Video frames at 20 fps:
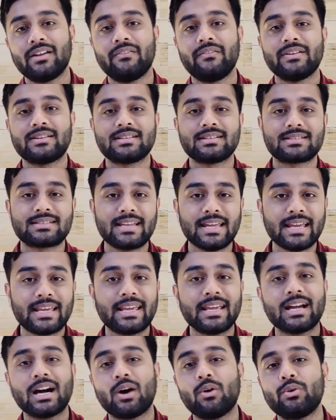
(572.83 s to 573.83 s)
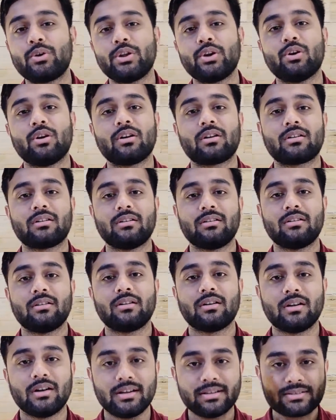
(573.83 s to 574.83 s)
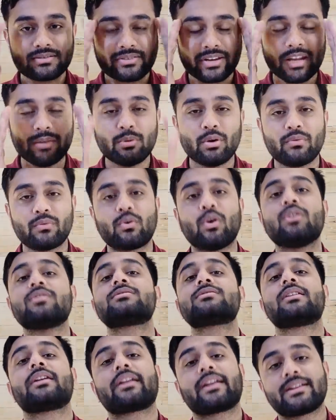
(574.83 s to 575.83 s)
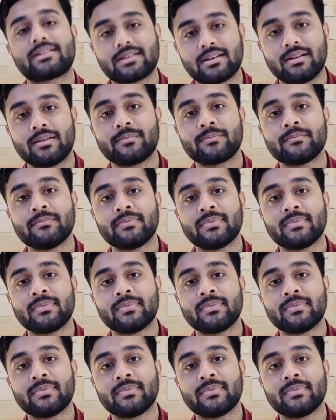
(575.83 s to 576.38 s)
which is taking out your stream of concentration